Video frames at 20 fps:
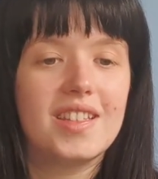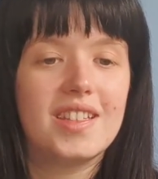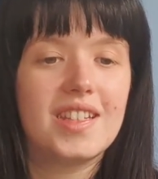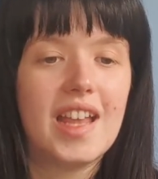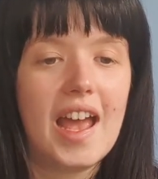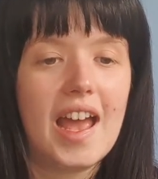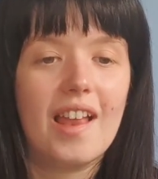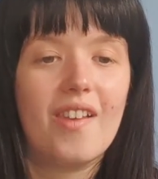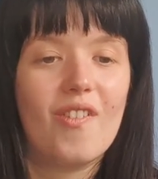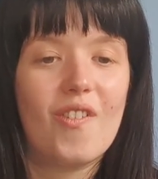
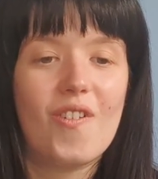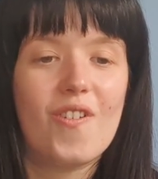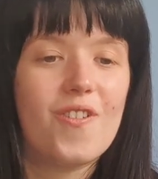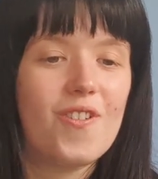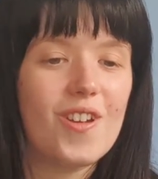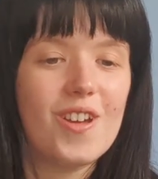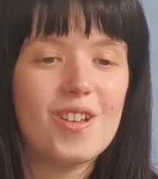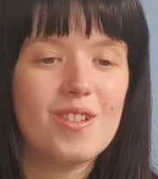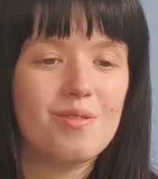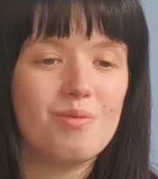
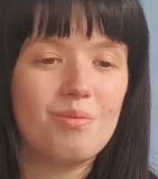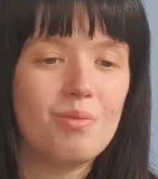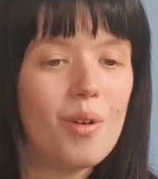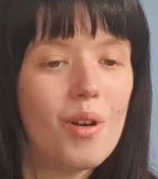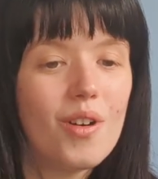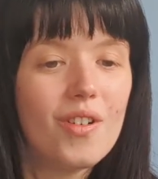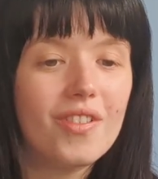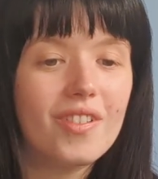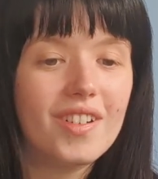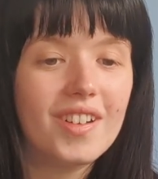Telophase
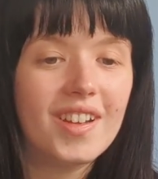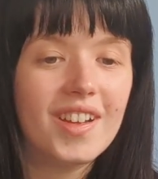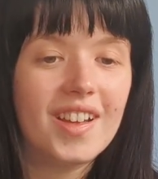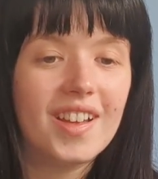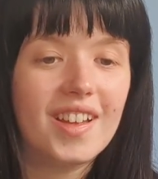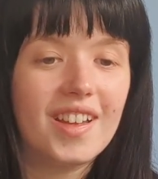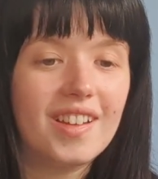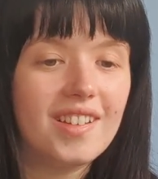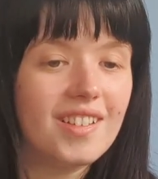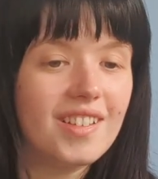1,
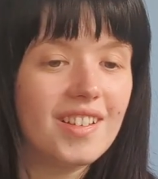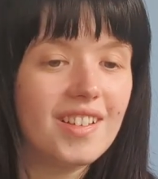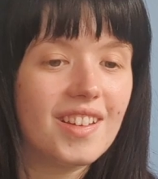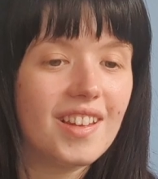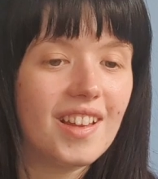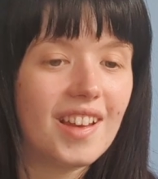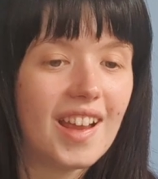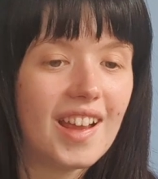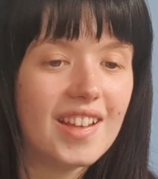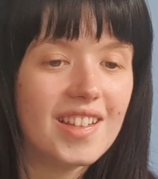in
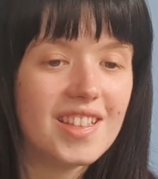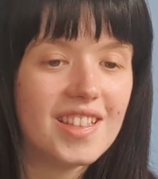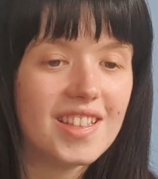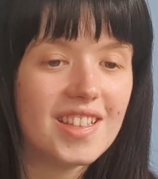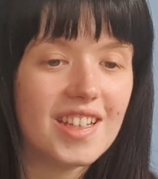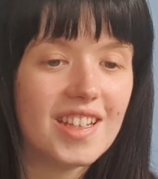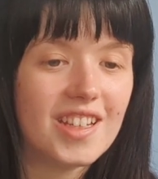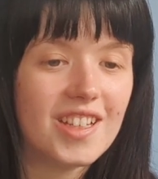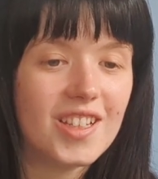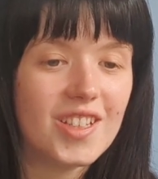the last
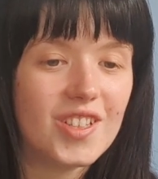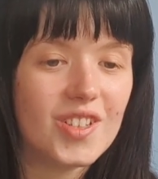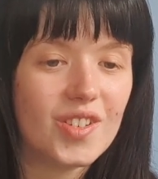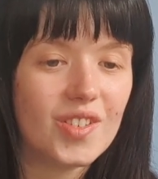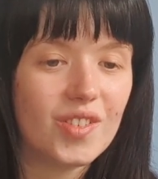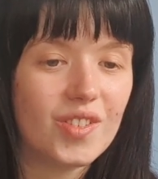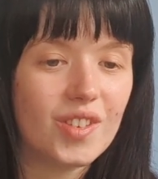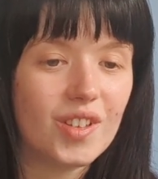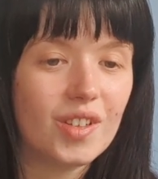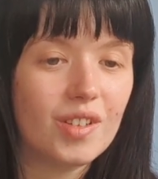stage
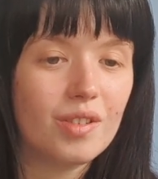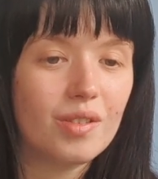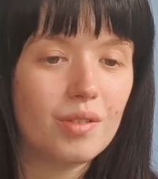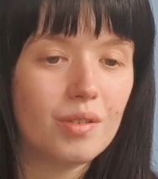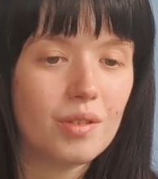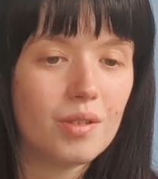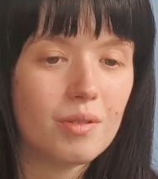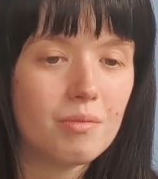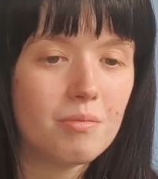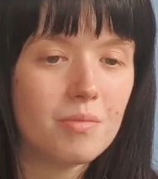of the
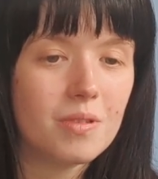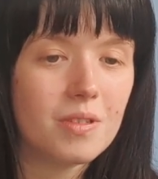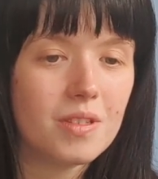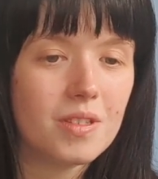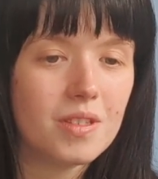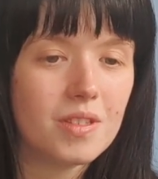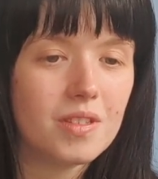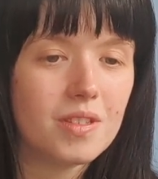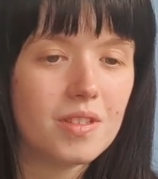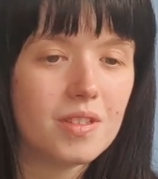
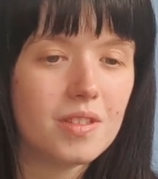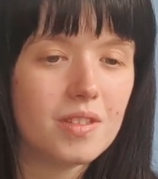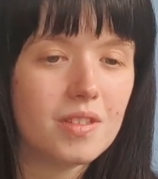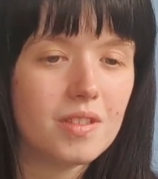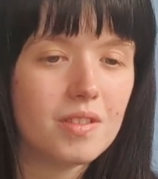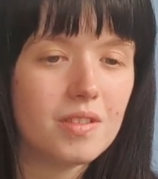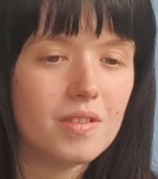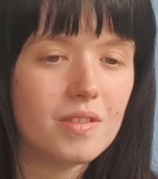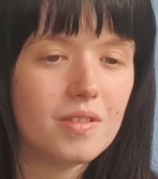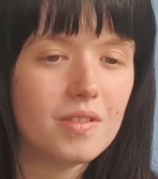
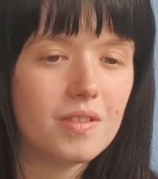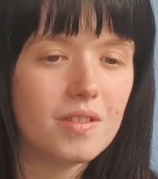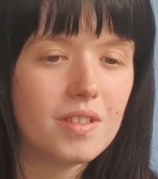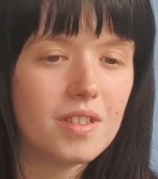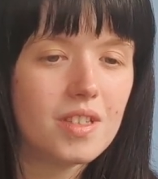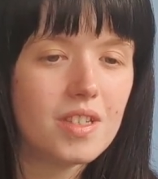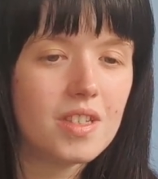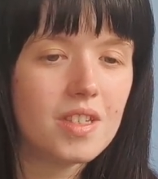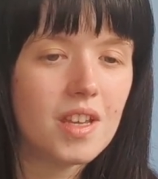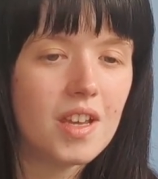
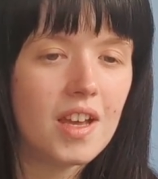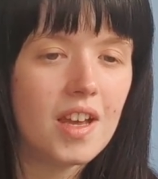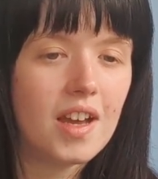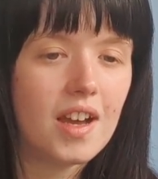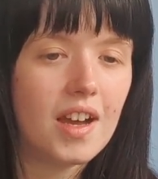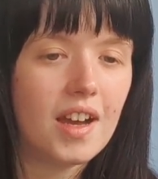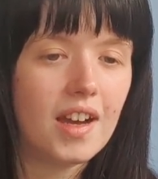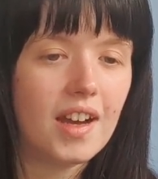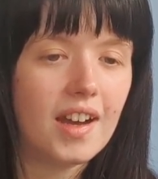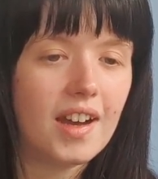chromosomes,
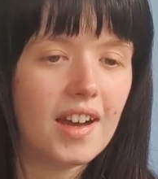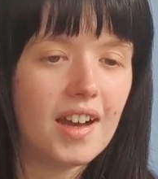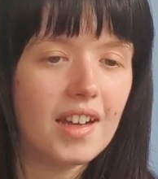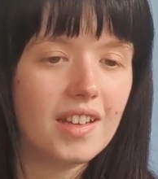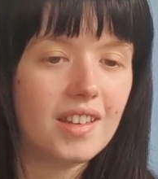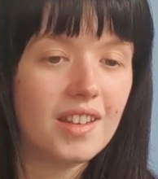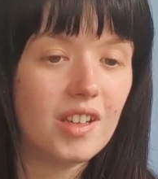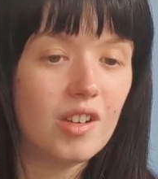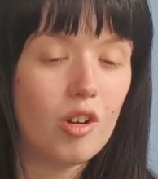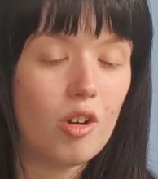are
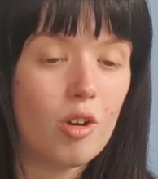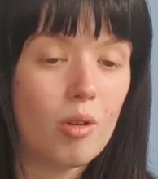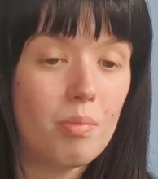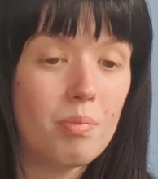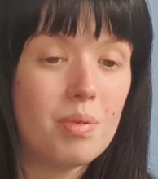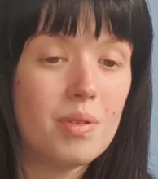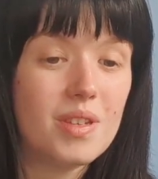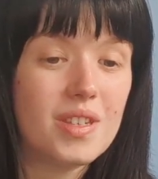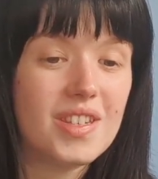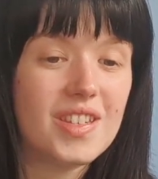at the
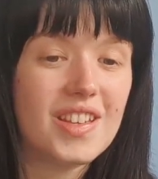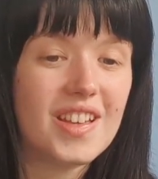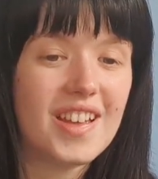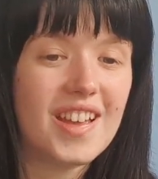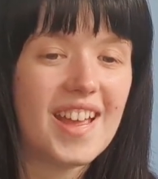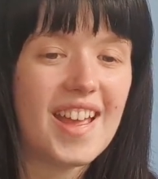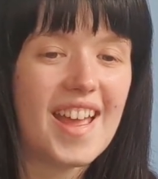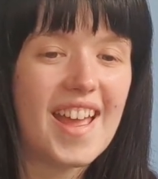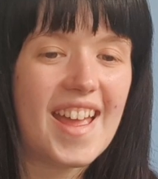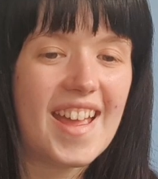
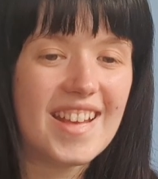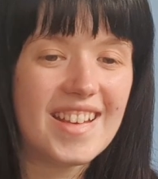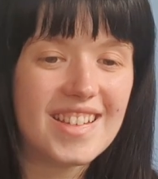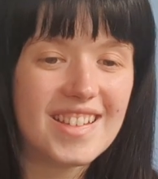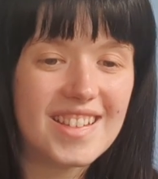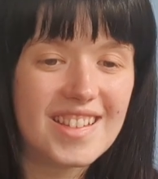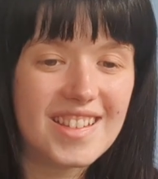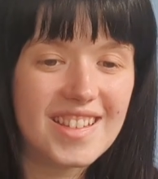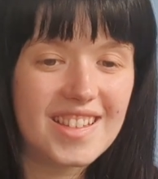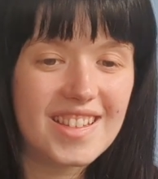opposite
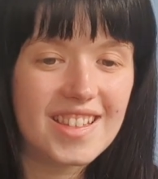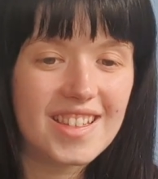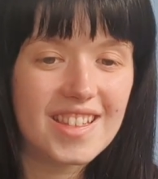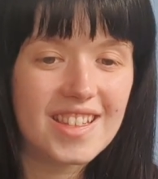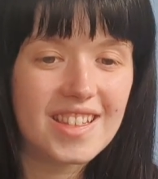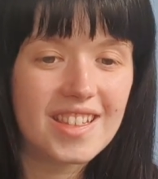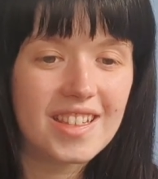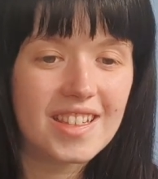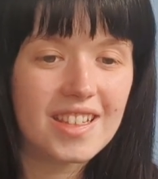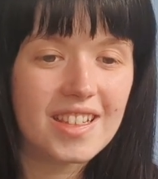
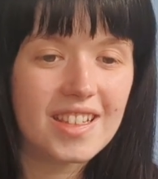ends.